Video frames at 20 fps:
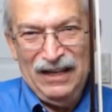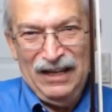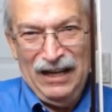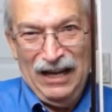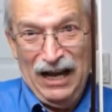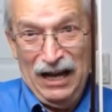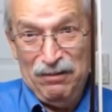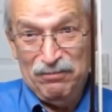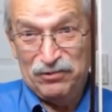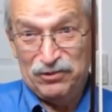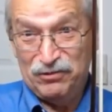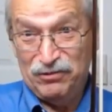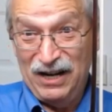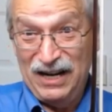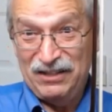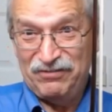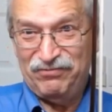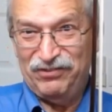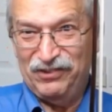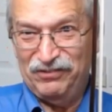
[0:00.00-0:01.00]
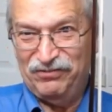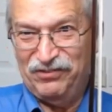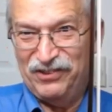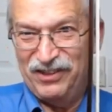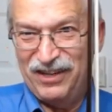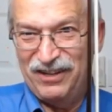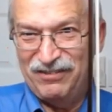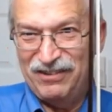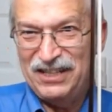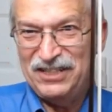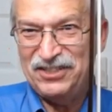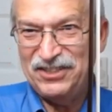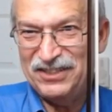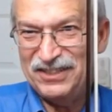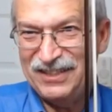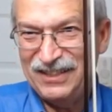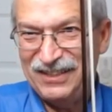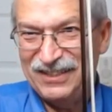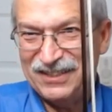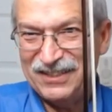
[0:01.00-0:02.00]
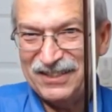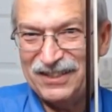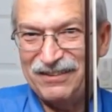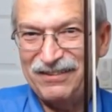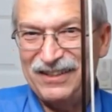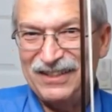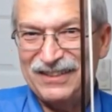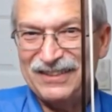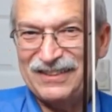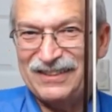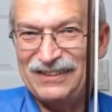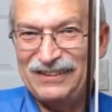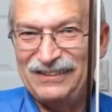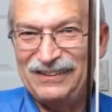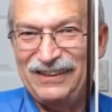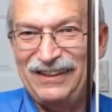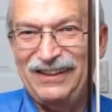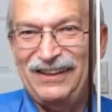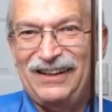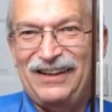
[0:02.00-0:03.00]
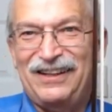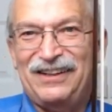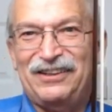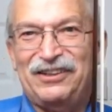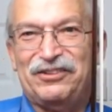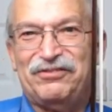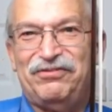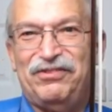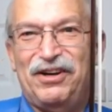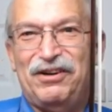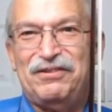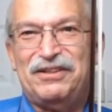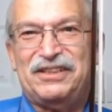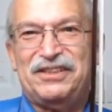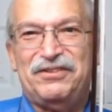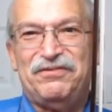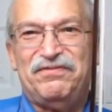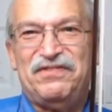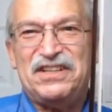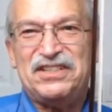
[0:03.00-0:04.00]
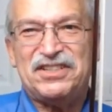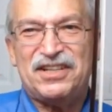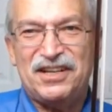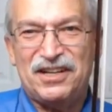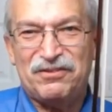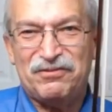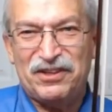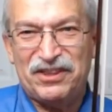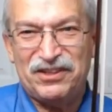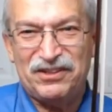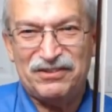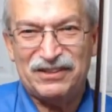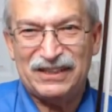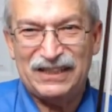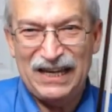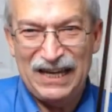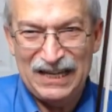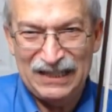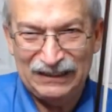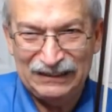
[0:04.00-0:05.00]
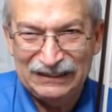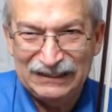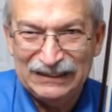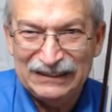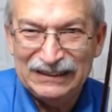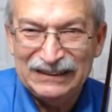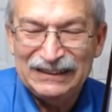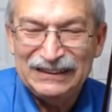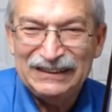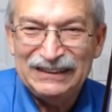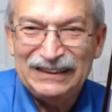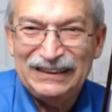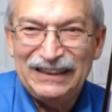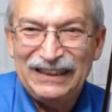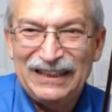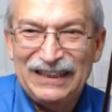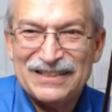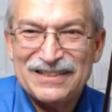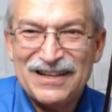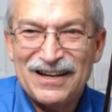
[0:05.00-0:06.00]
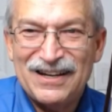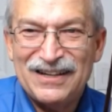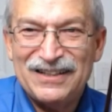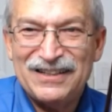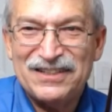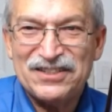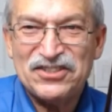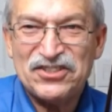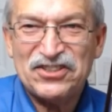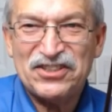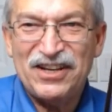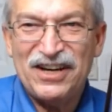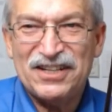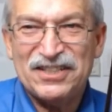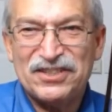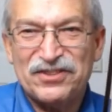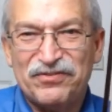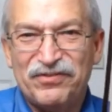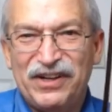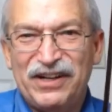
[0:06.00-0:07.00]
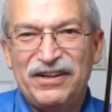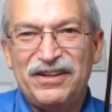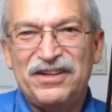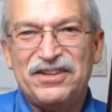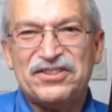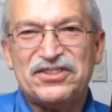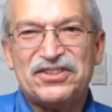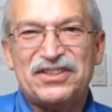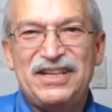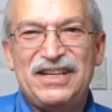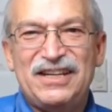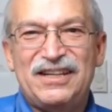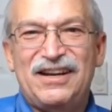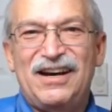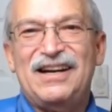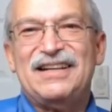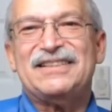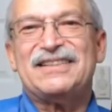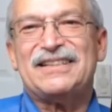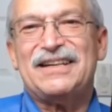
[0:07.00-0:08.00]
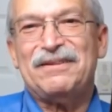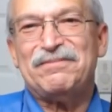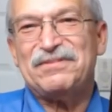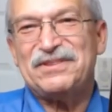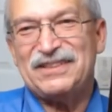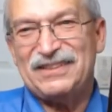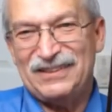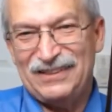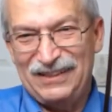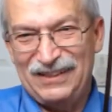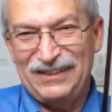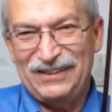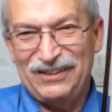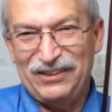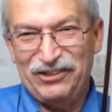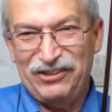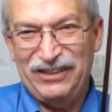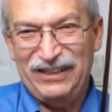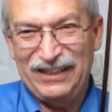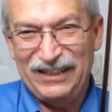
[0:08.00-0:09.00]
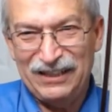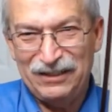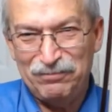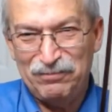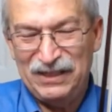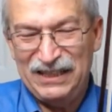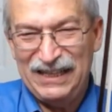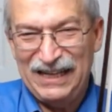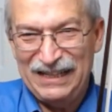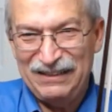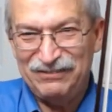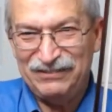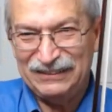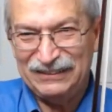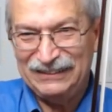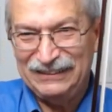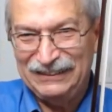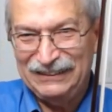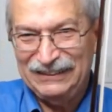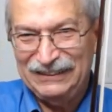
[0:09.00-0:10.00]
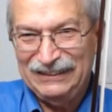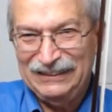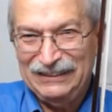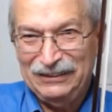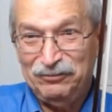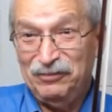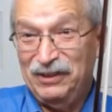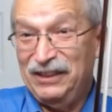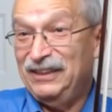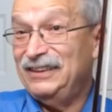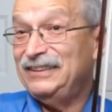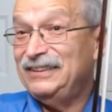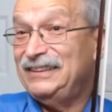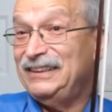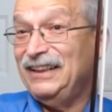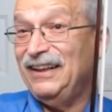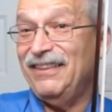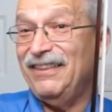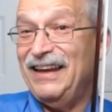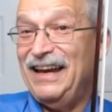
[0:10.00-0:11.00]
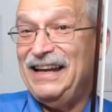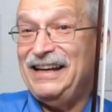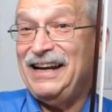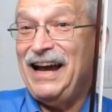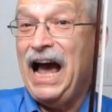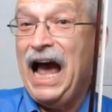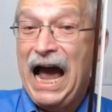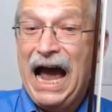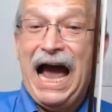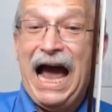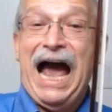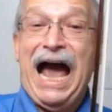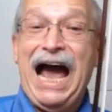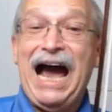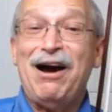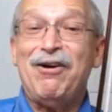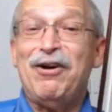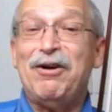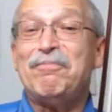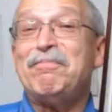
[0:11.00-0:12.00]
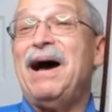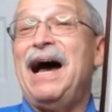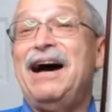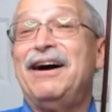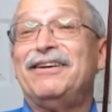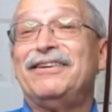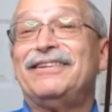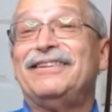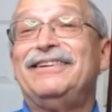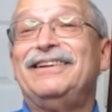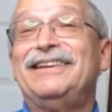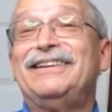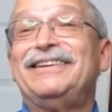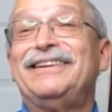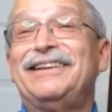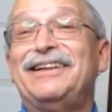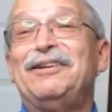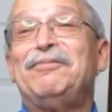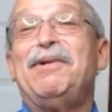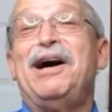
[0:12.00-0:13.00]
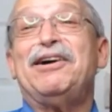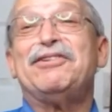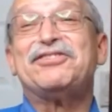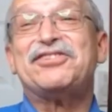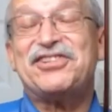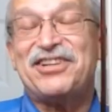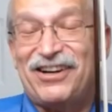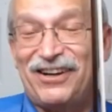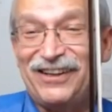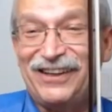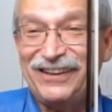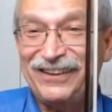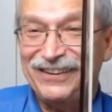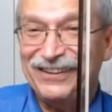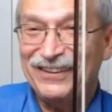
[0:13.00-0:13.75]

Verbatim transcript: I'm grateful for your interest in the series, and I look forward to visiting with you again as I discuss various key concepts in learning and behavior. But until then, how about a little Mozart?